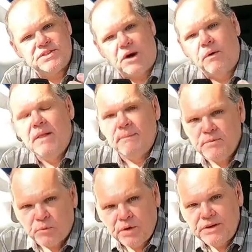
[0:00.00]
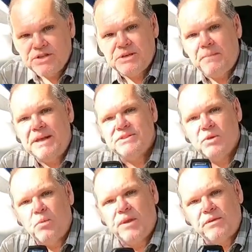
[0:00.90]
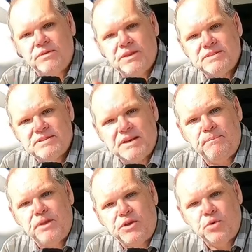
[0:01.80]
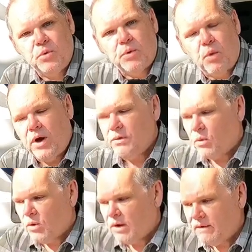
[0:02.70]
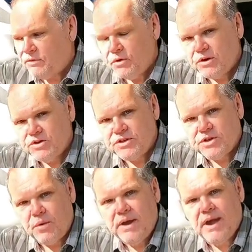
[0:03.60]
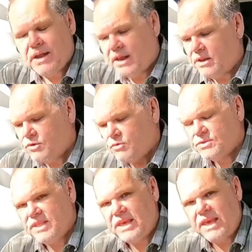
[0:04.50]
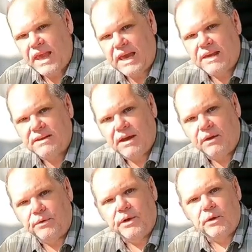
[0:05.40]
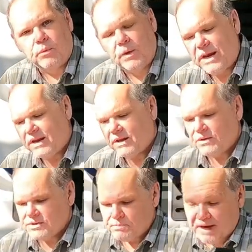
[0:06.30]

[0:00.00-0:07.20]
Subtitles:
So it really just depends on whether this is something you would want or if you could just go ahead and use the handheld radios.